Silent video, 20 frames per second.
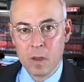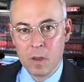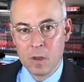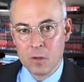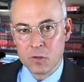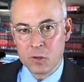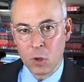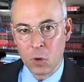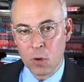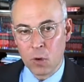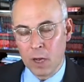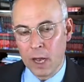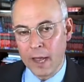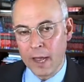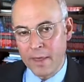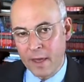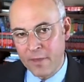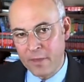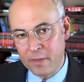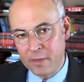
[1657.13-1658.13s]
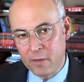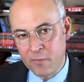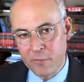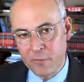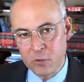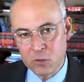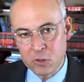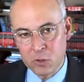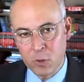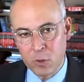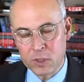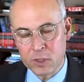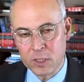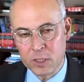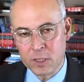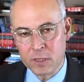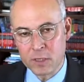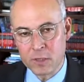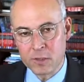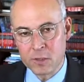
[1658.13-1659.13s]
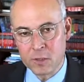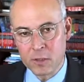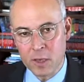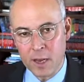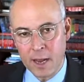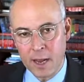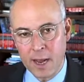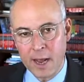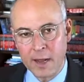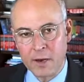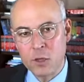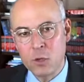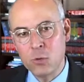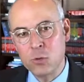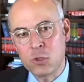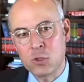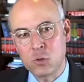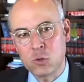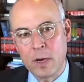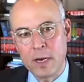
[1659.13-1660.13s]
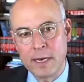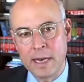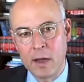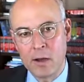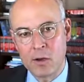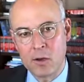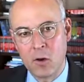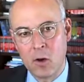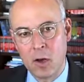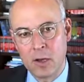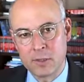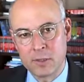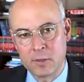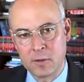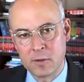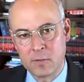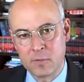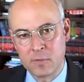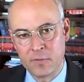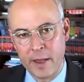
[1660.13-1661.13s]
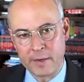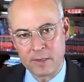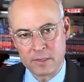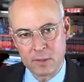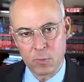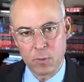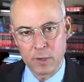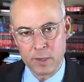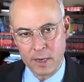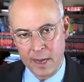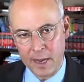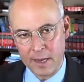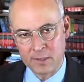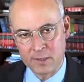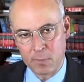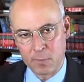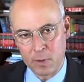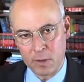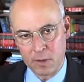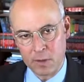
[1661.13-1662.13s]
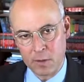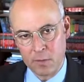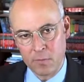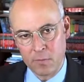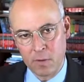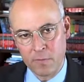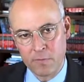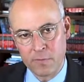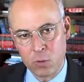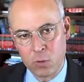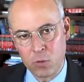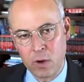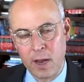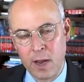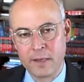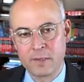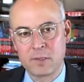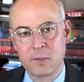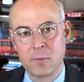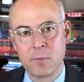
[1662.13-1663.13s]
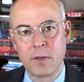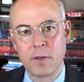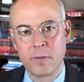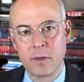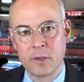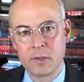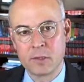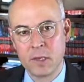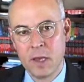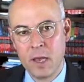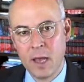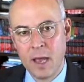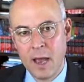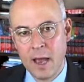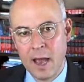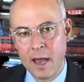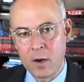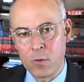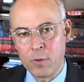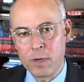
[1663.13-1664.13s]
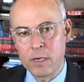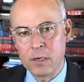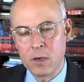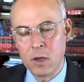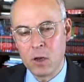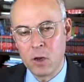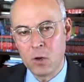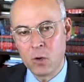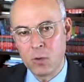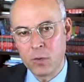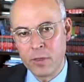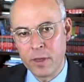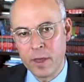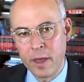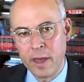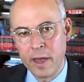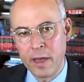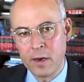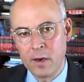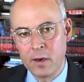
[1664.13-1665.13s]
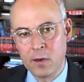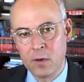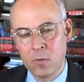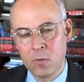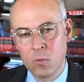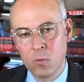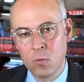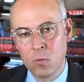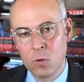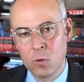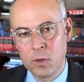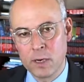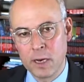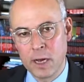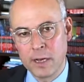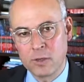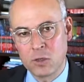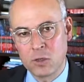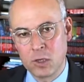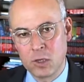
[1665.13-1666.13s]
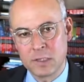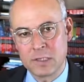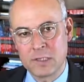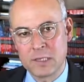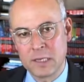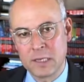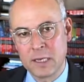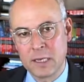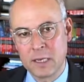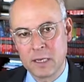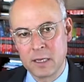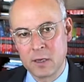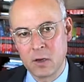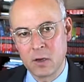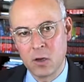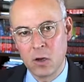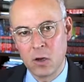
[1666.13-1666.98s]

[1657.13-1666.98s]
So I think the first question is, how do you straighten out cause and effect? Someone asked about, a viewer asked about this. How do we know that we're not just seeing